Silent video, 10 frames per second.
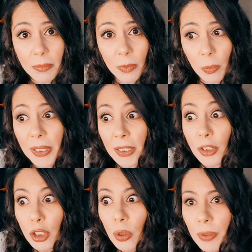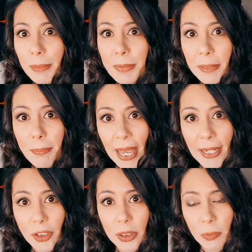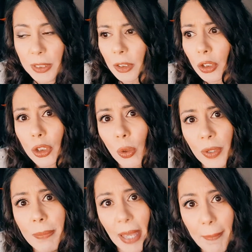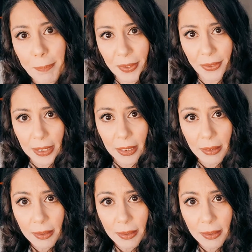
well, we can show them compassion. We can show them empathy.